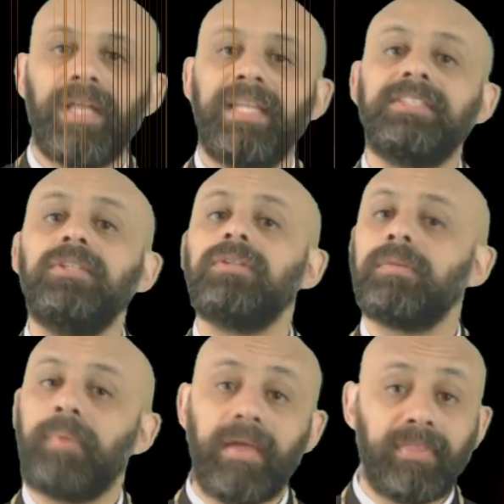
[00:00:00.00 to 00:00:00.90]
can listen to
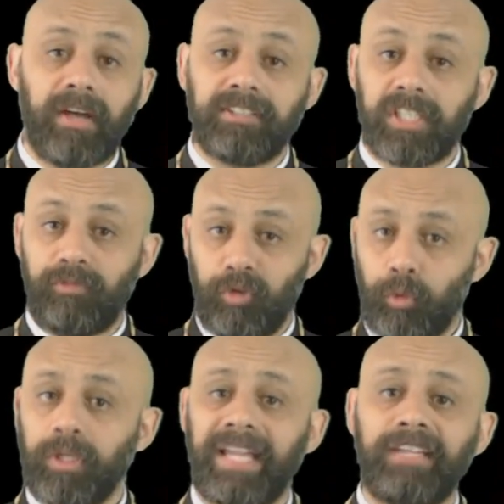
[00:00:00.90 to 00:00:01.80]
the podcast if you
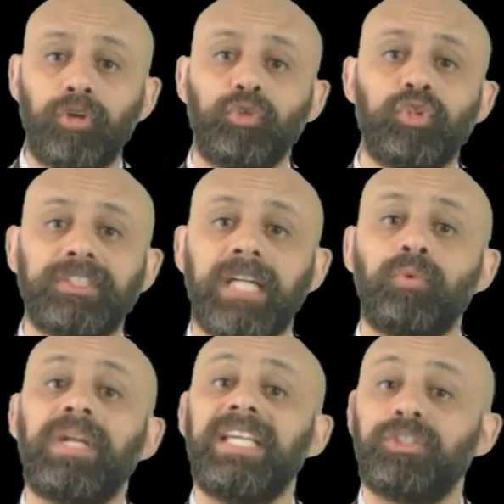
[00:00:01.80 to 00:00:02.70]
would like to understand
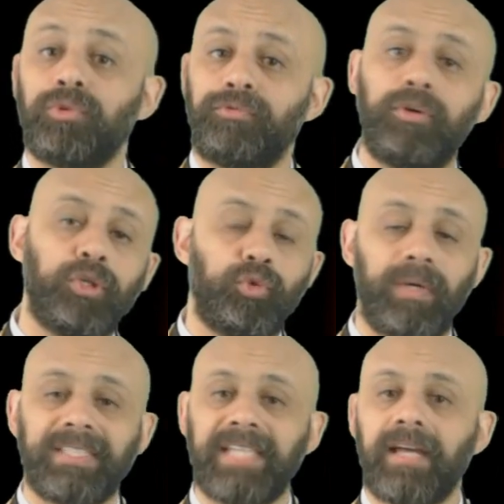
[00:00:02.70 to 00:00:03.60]
what he's referring to
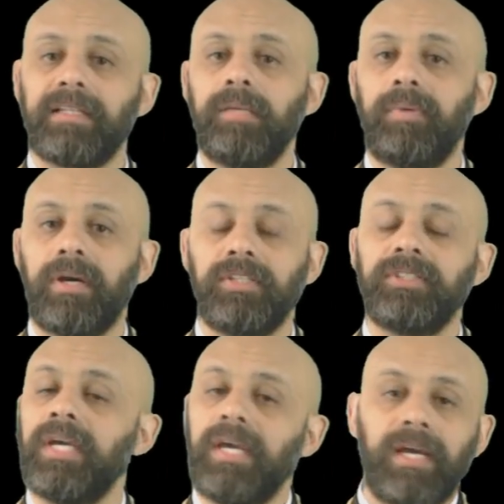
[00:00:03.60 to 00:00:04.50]
exactly,
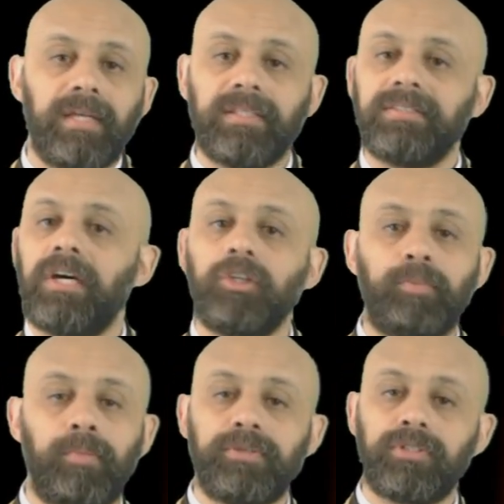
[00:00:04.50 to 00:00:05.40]
because it is not the
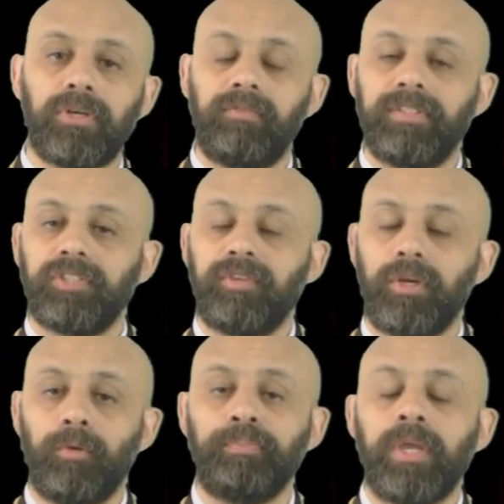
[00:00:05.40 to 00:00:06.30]
purpose of this
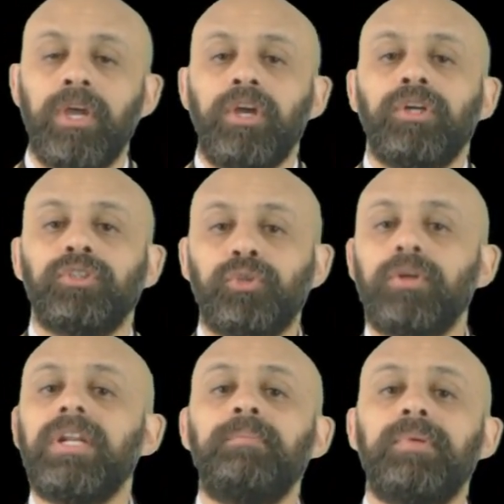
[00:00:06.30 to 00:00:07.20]
video.
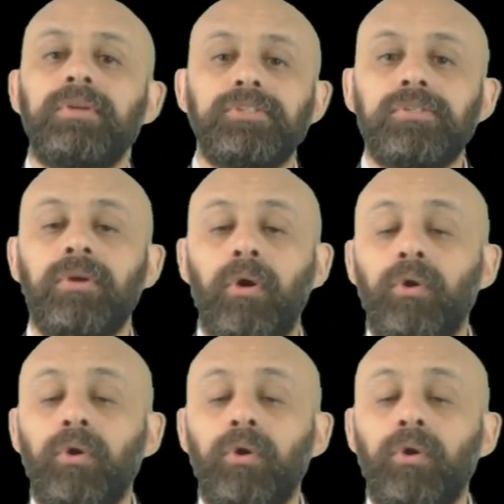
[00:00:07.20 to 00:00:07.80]
Jordan Peterson